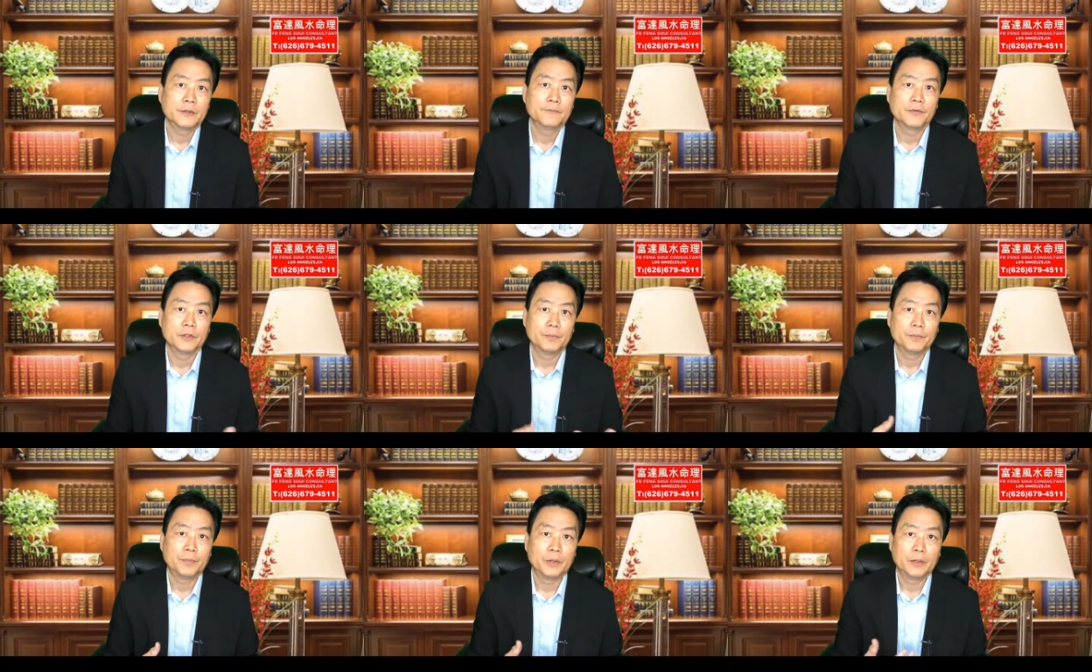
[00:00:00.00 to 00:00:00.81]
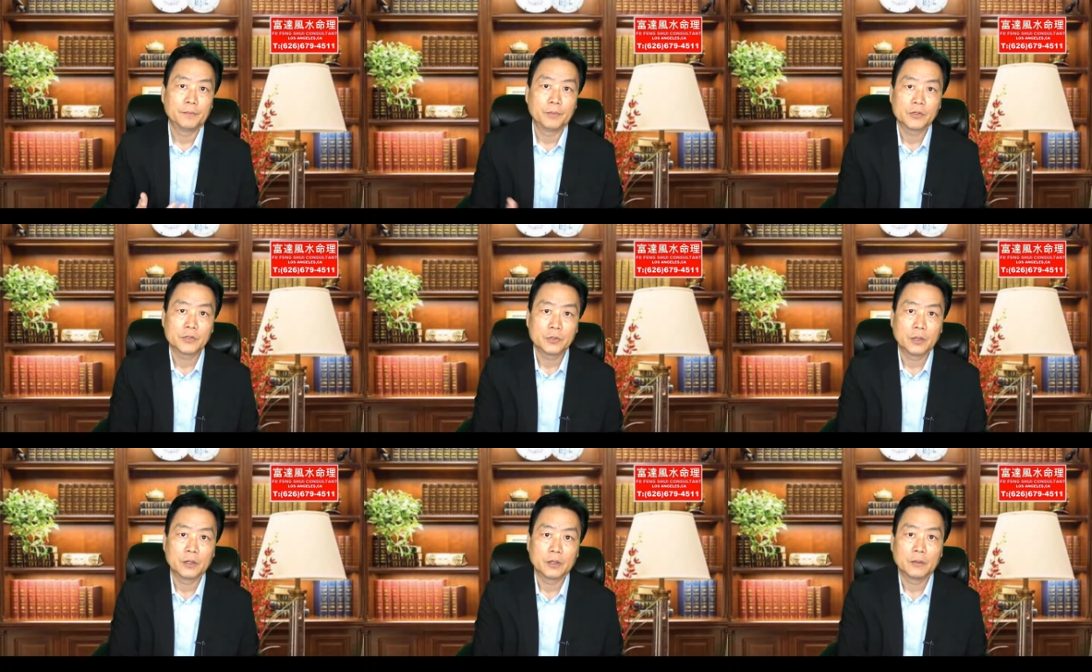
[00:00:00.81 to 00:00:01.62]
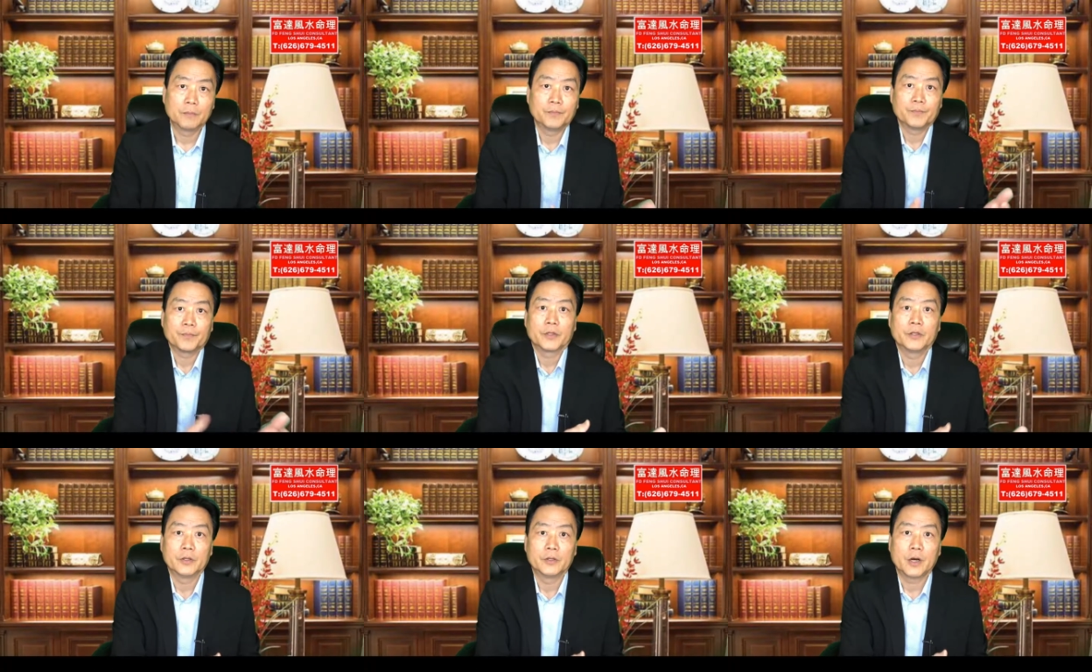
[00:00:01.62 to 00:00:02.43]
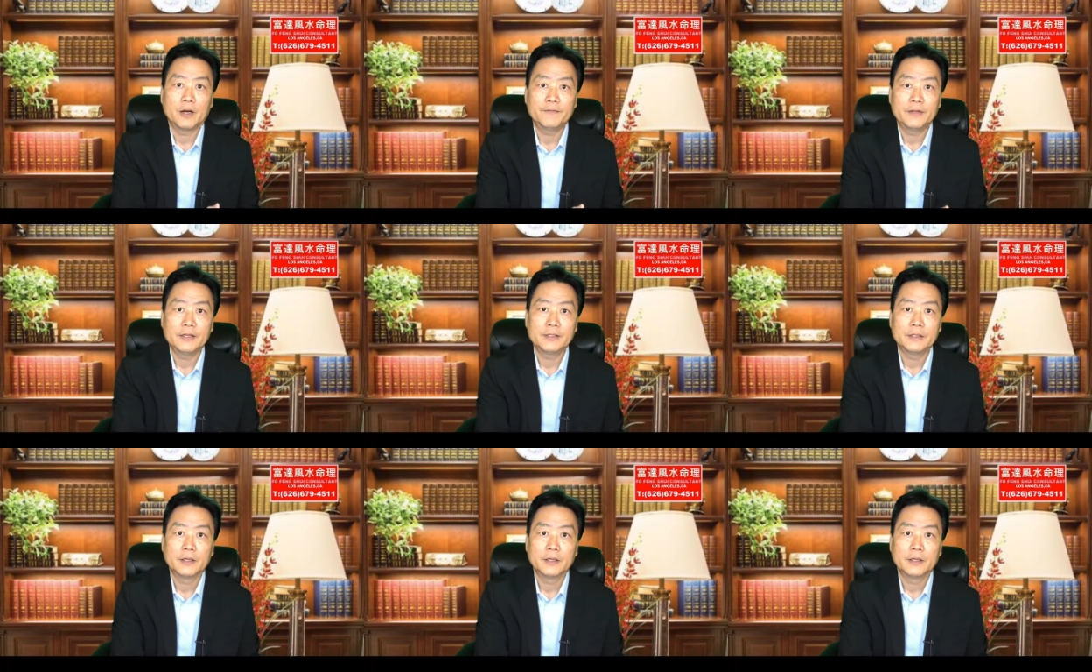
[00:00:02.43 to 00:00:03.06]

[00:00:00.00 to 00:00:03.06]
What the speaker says: for the books, office,